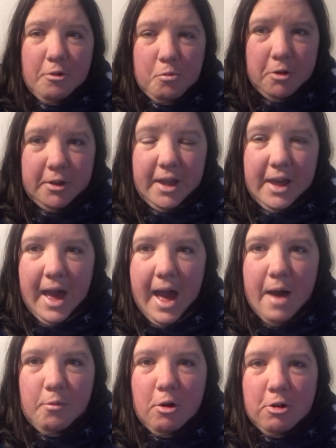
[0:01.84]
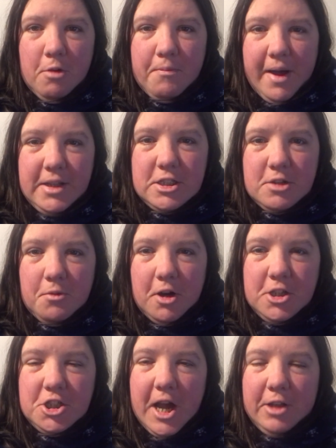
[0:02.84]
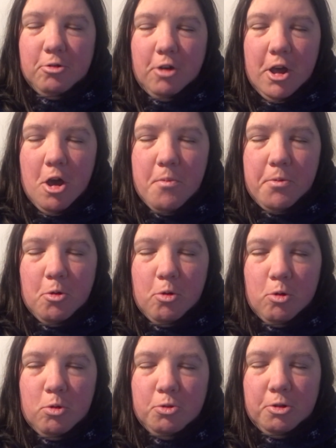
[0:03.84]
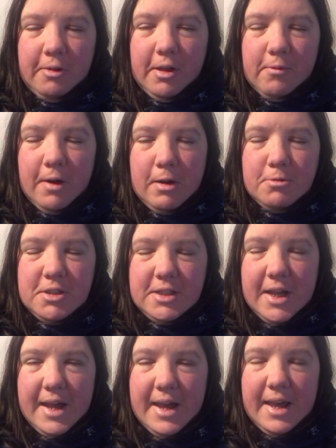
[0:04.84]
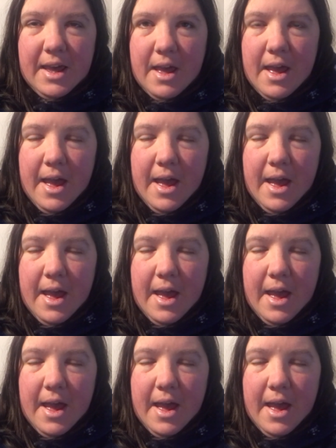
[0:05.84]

everybody, and welcome back to my channel. I hope you're all doing well today.